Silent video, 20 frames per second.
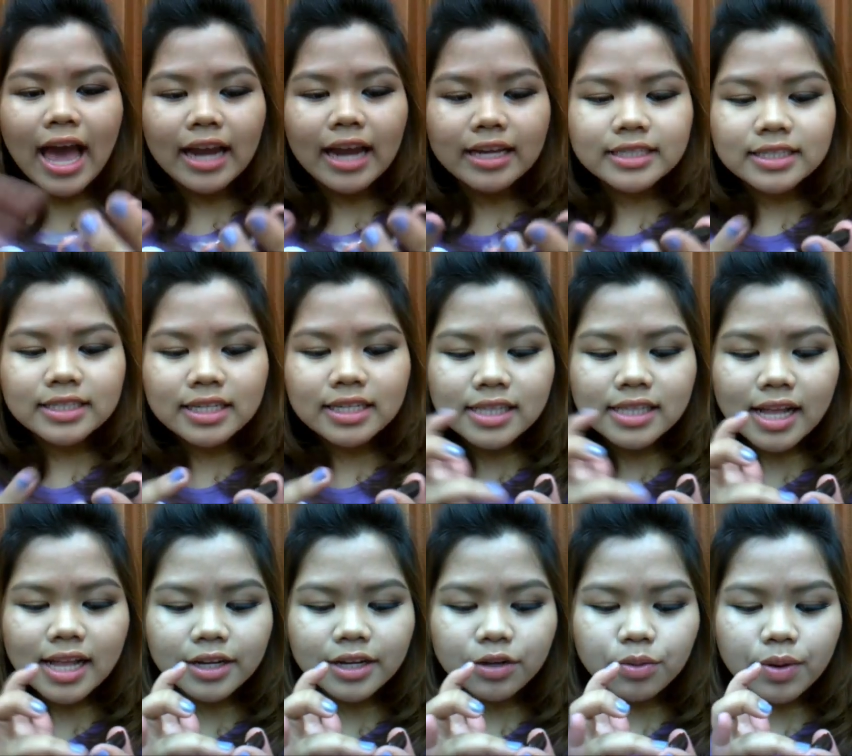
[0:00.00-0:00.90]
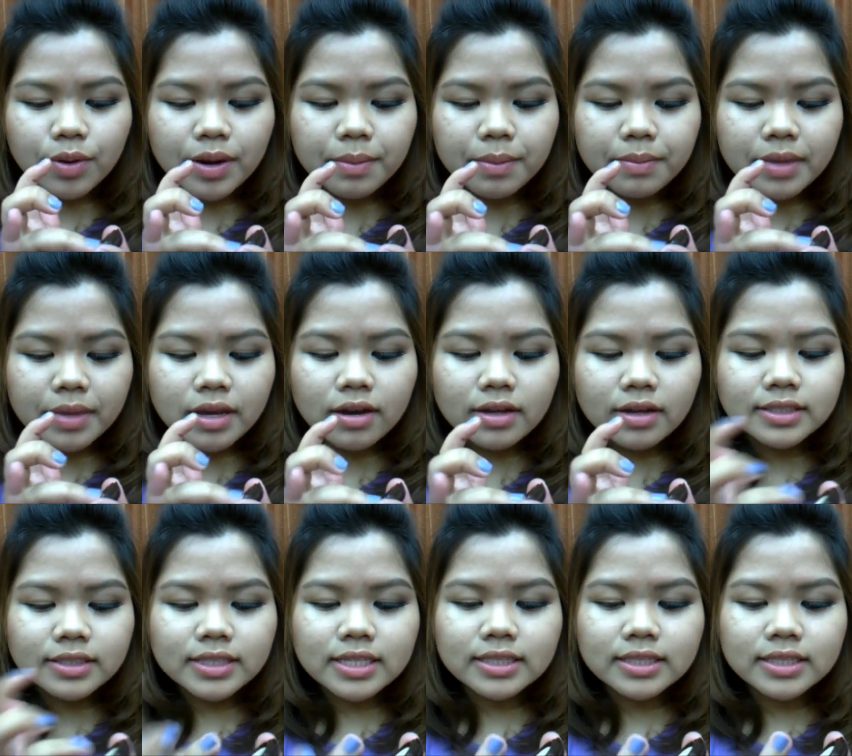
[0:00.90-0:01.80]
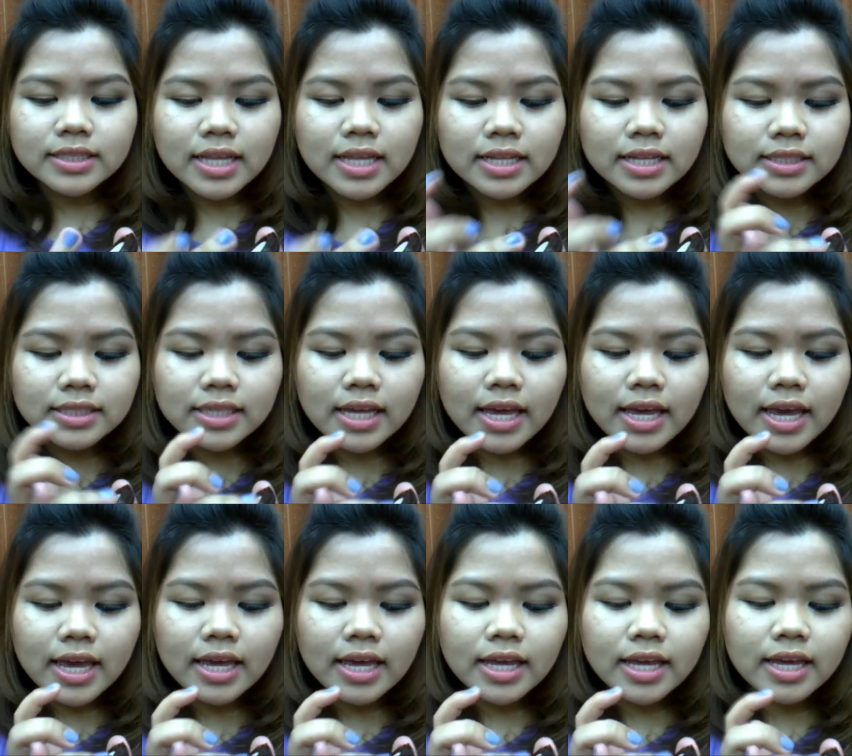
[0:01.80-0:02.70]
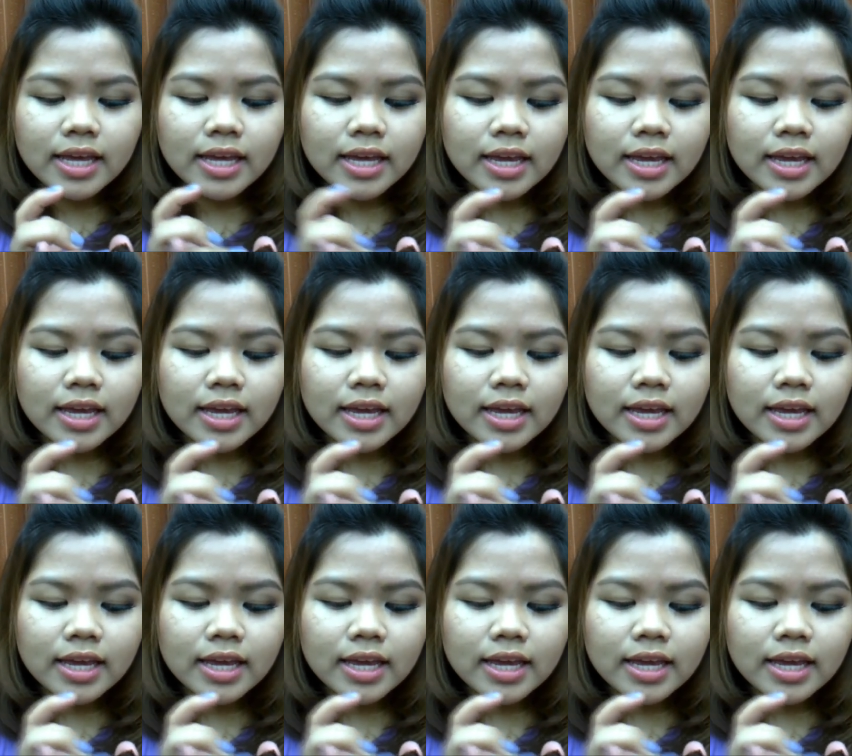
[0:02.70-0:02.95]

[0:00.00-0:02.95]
And it's just like creamy consistency.